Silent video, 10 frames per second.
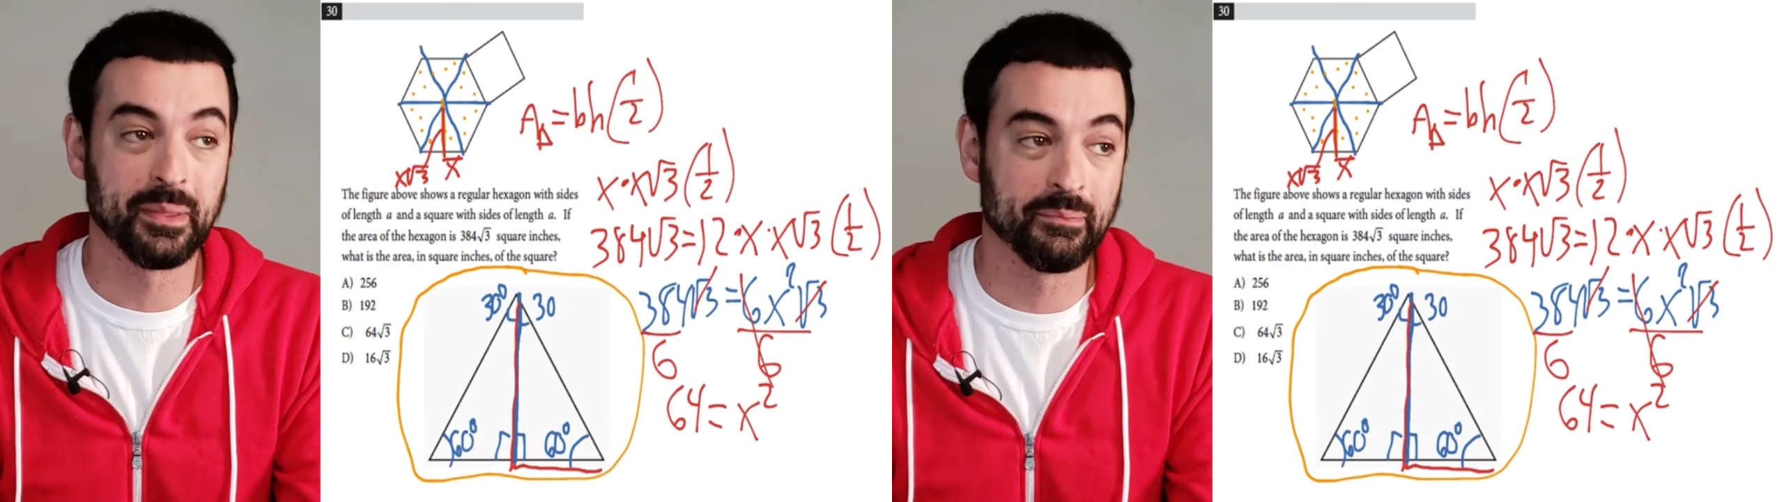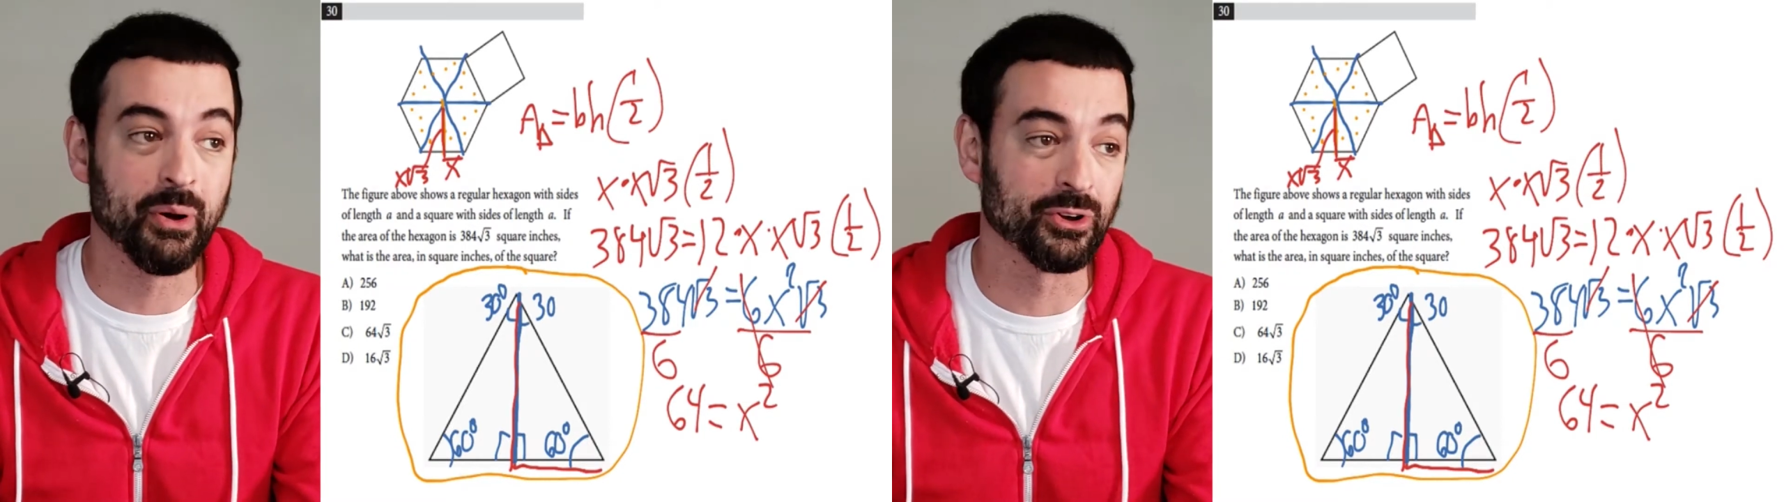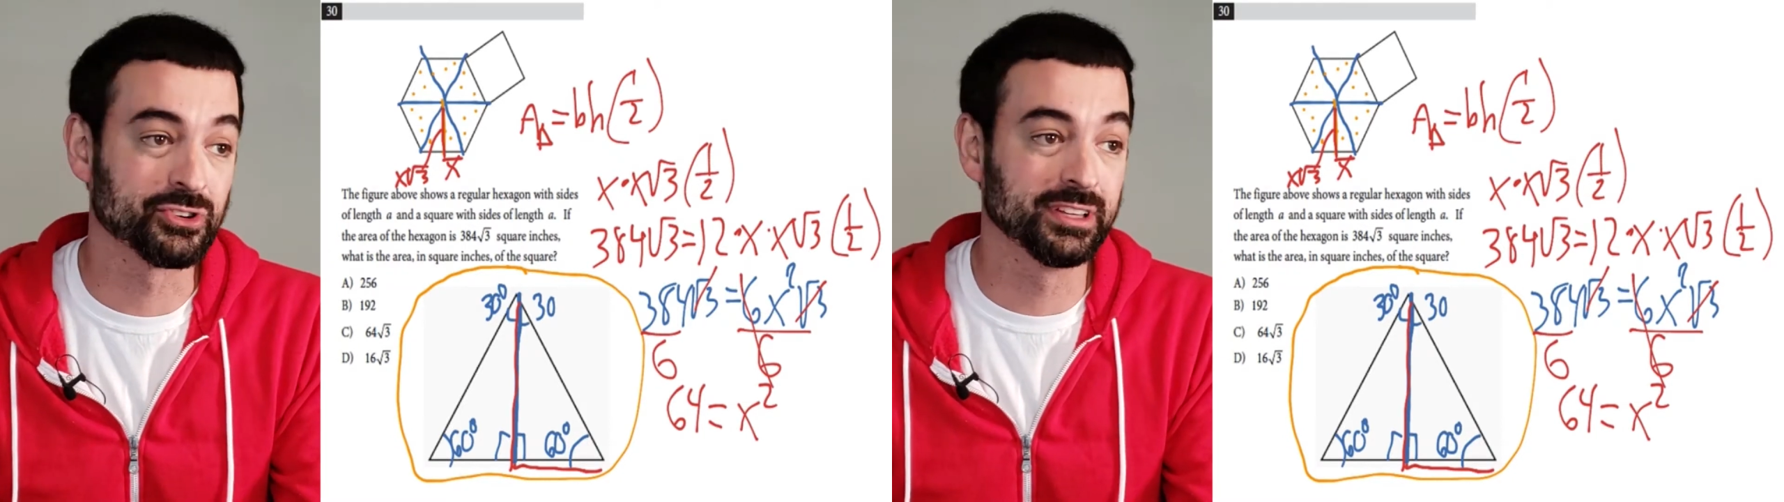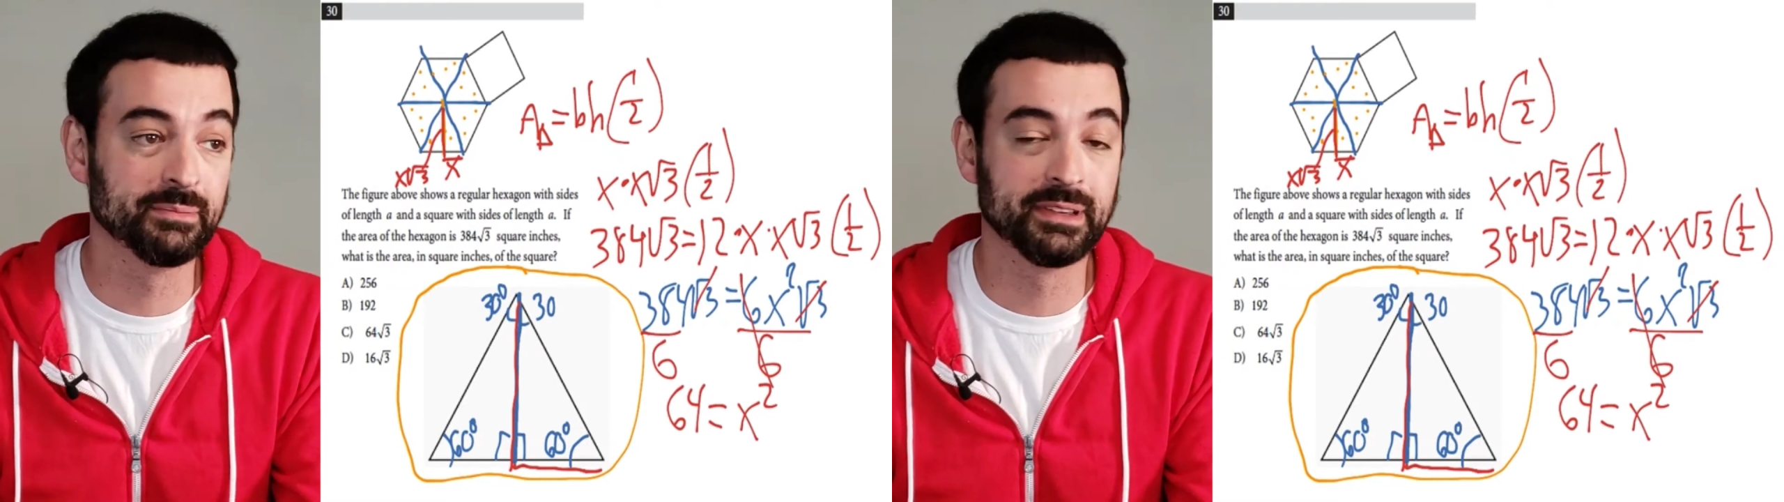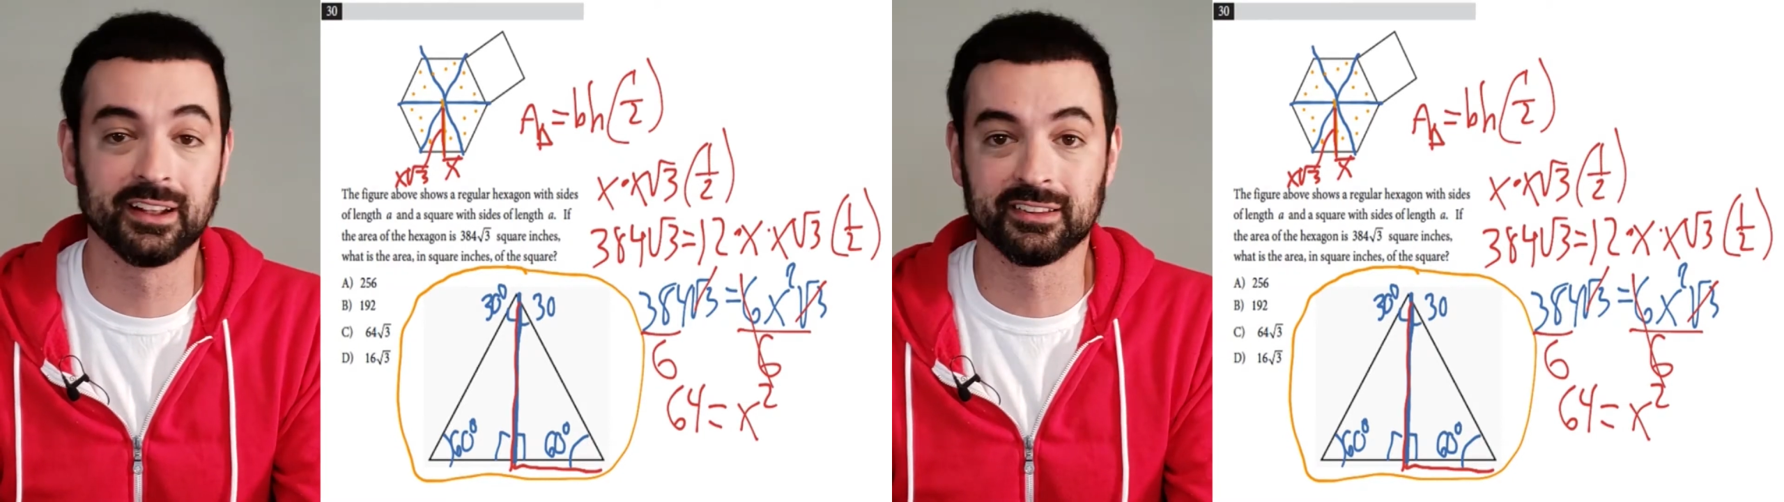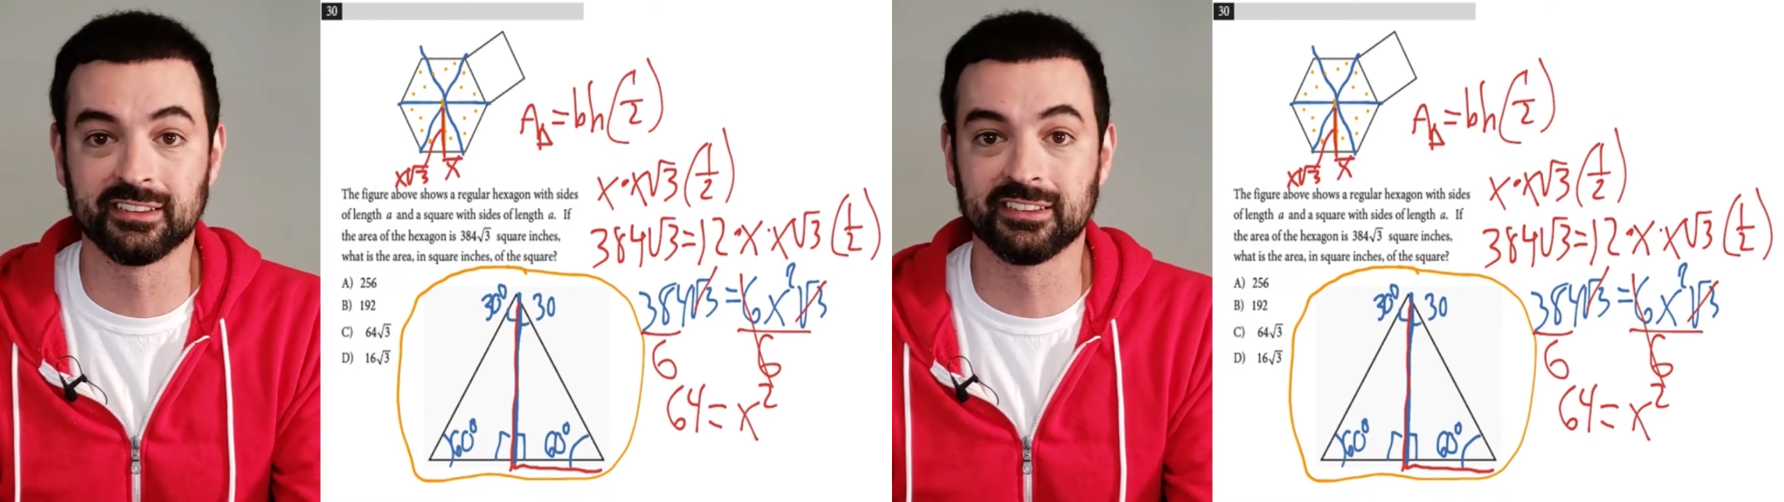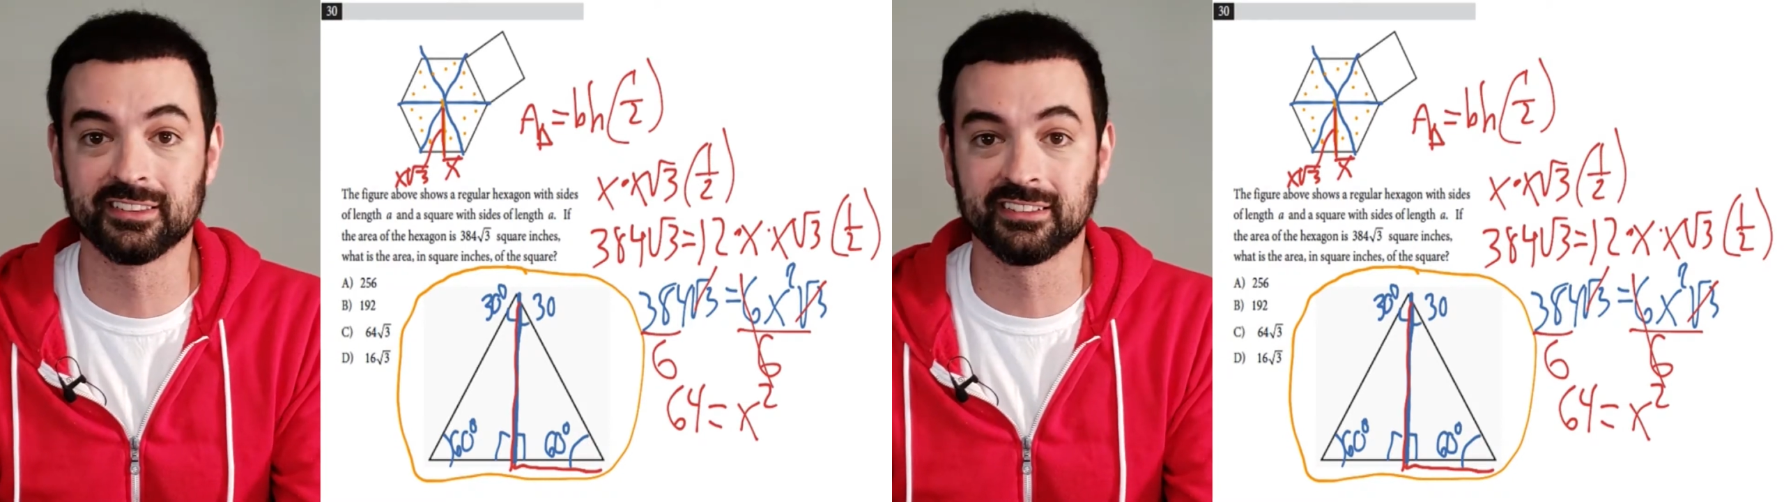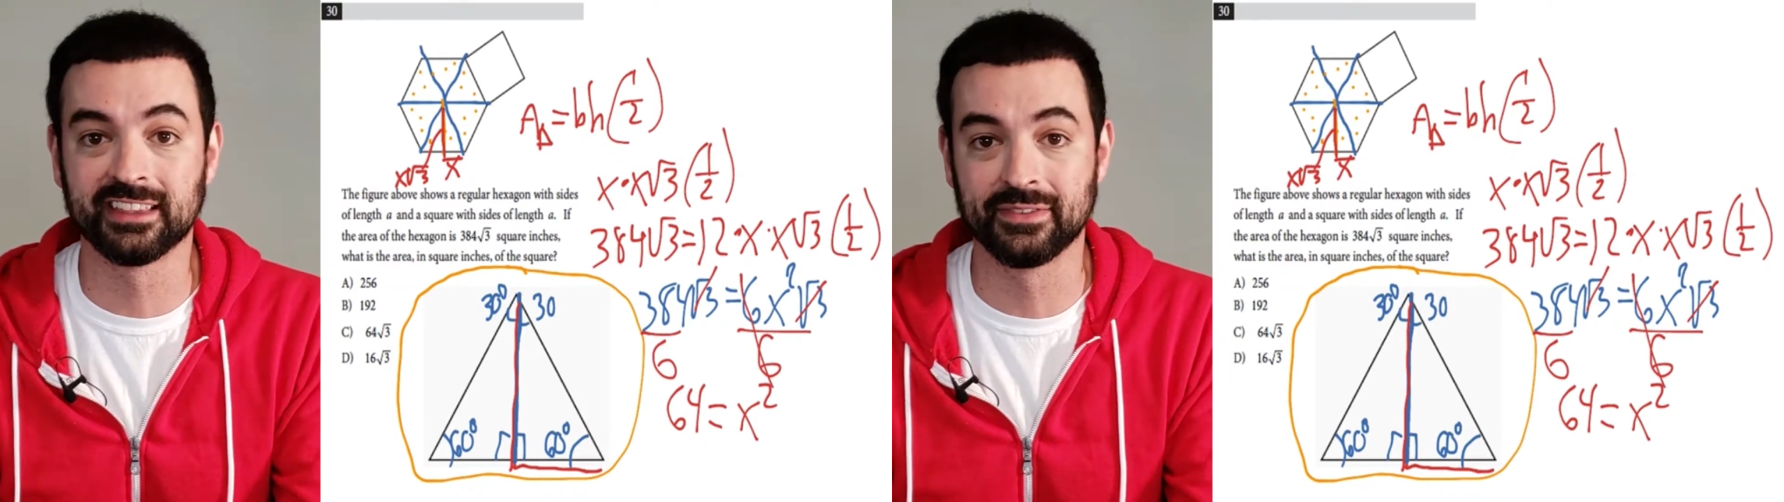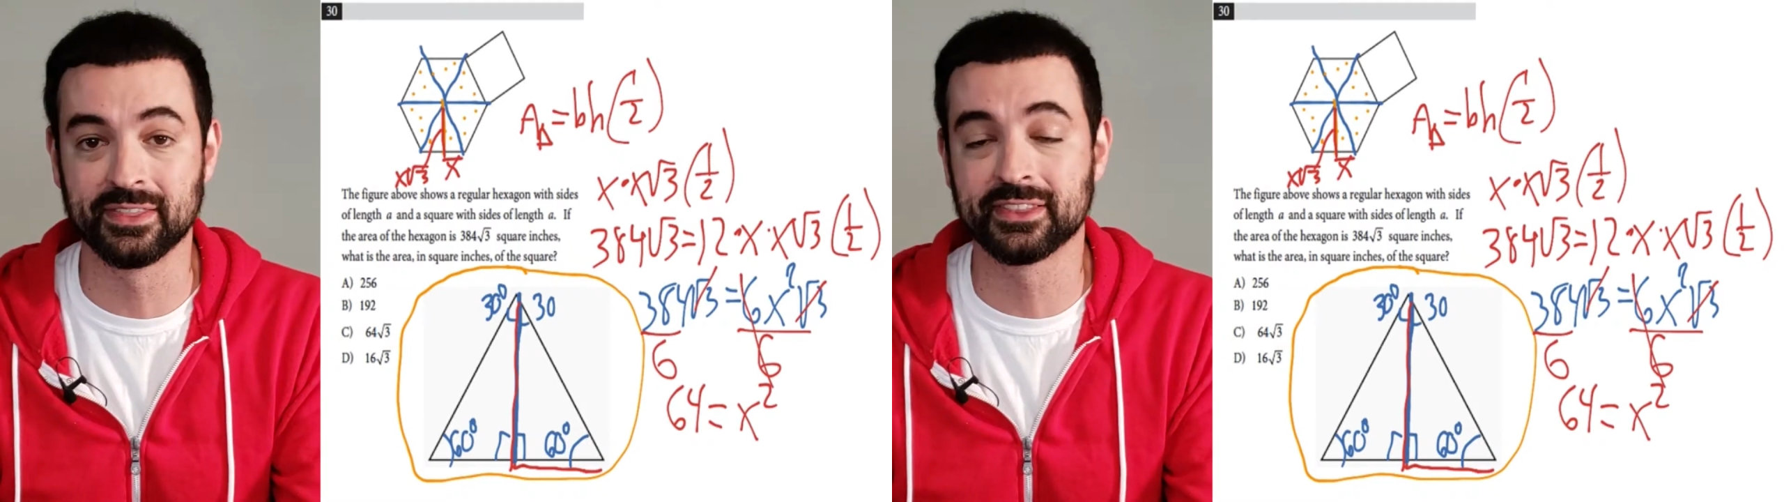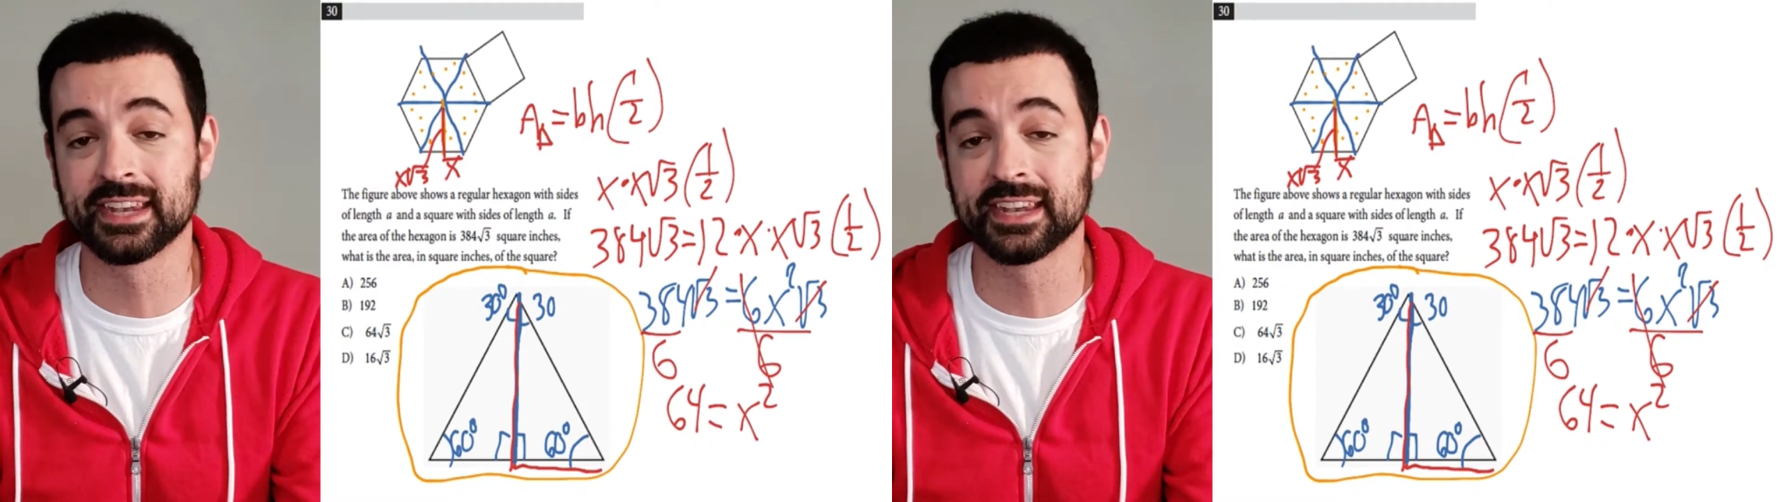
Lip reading: partially because this is the 7th